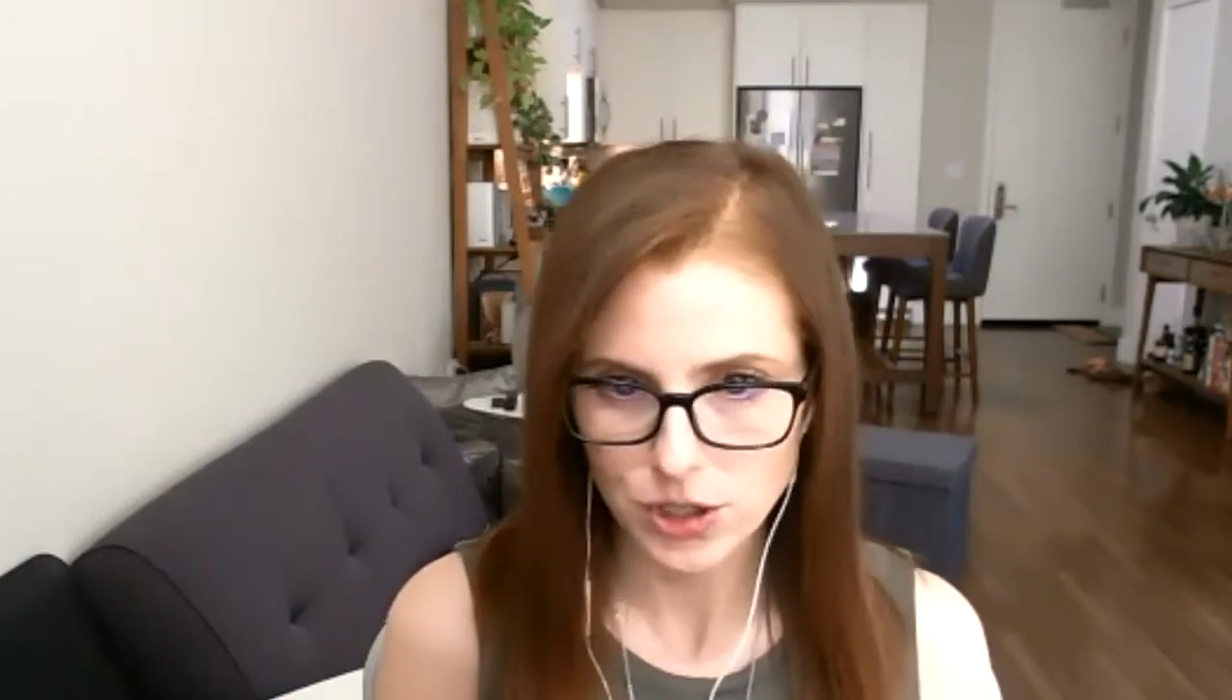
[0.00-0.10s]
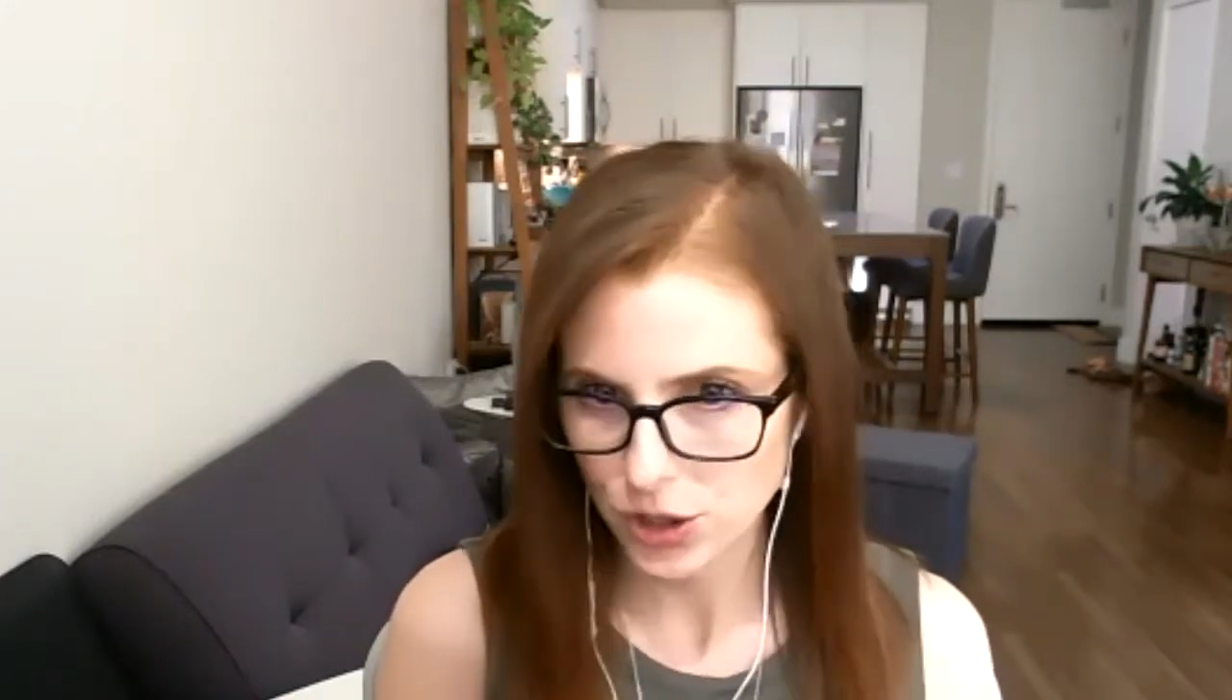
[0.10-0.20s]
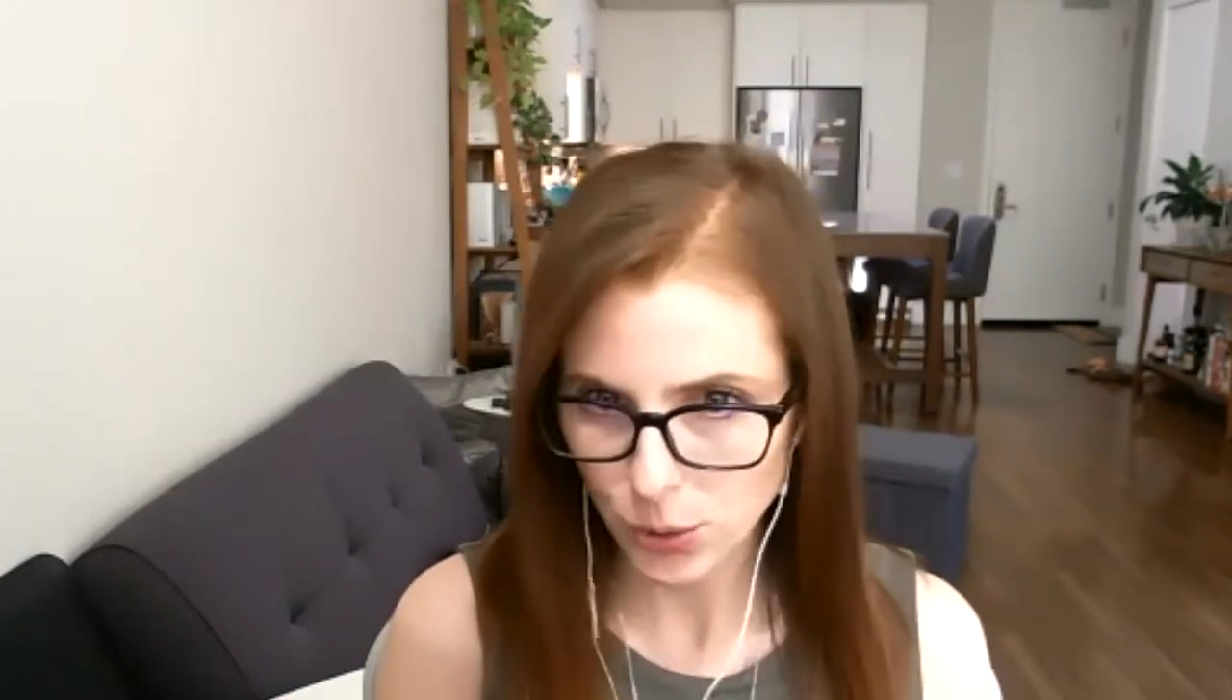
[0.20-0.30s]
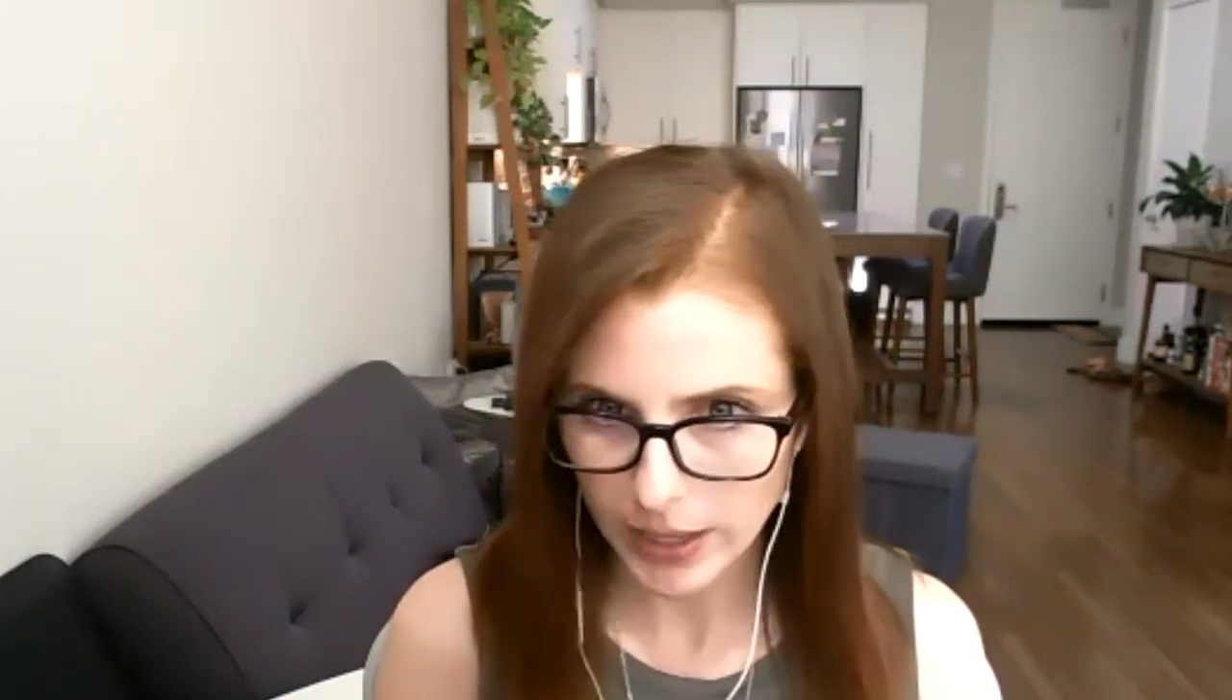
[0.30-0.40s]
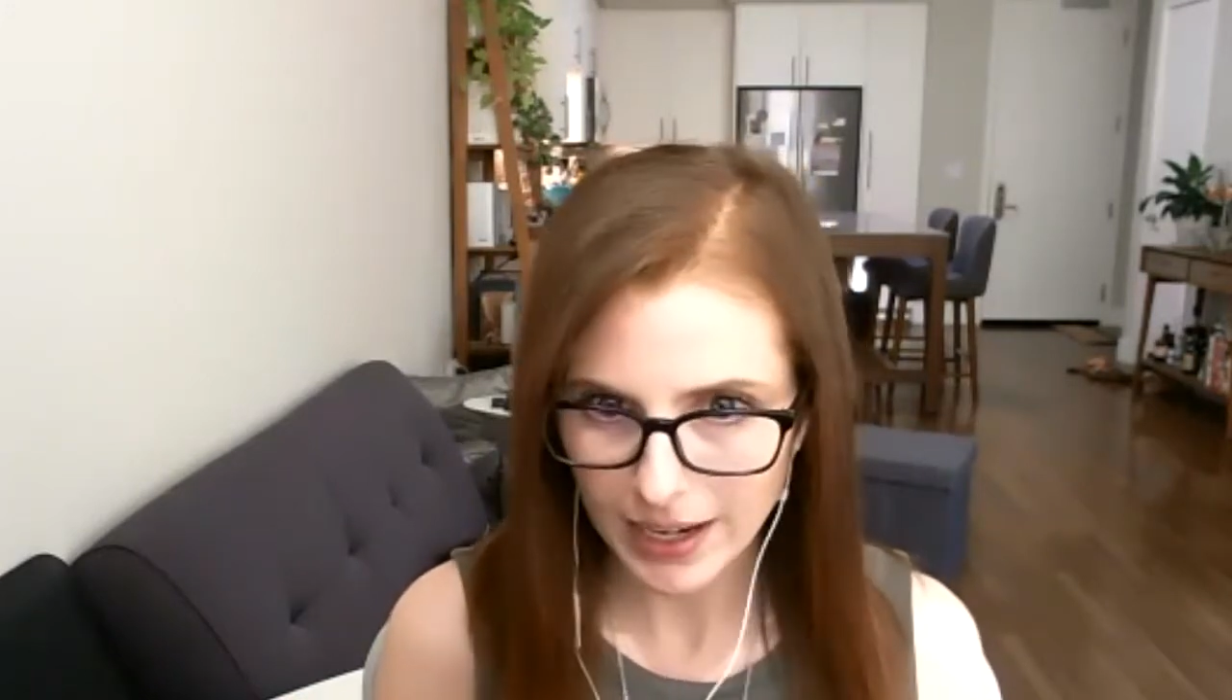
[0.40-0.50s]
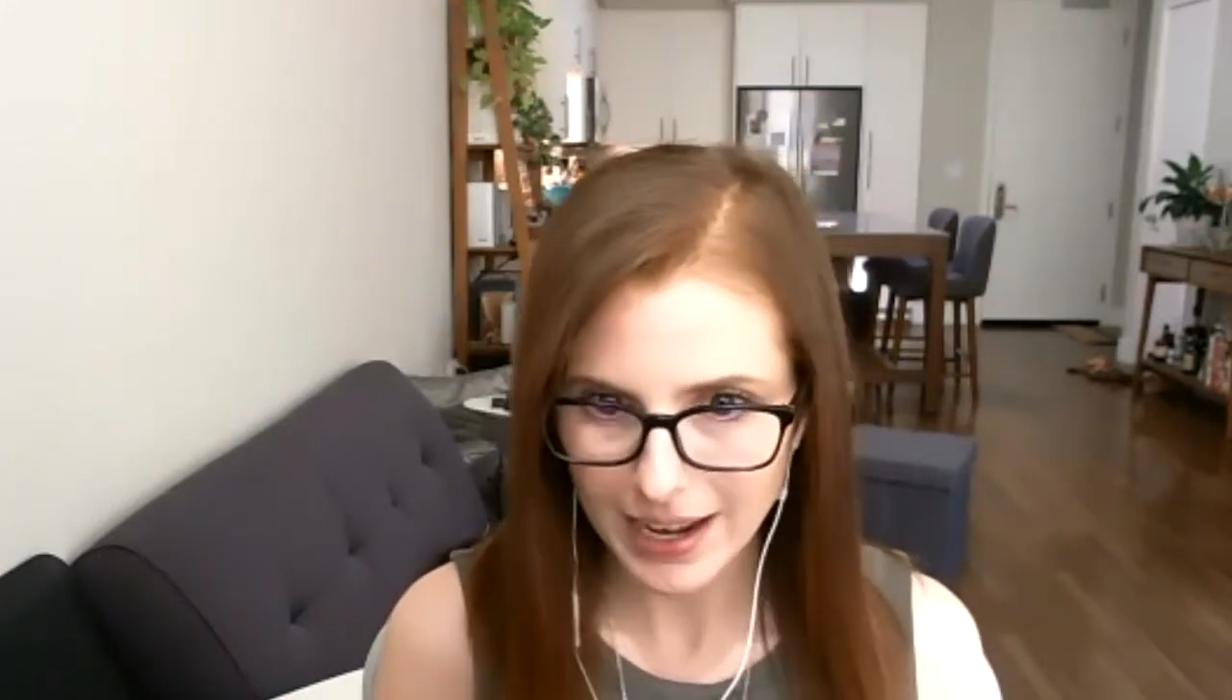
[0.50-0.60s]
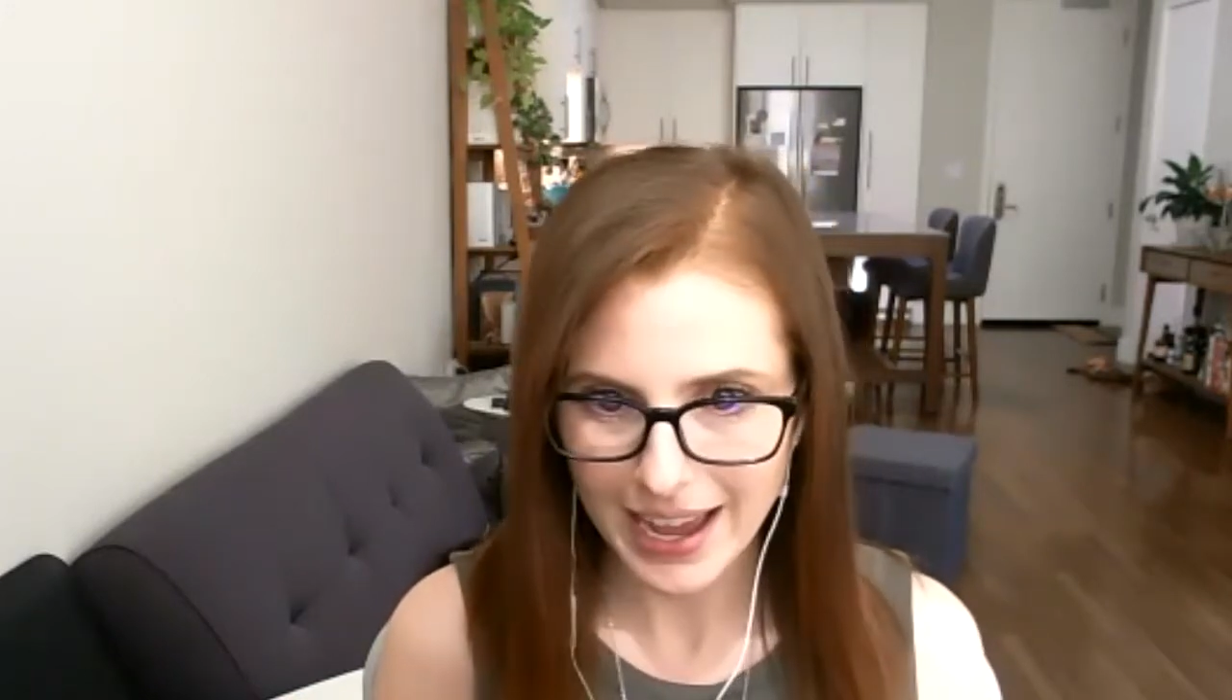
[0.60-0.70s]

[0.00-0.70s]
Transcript: do it,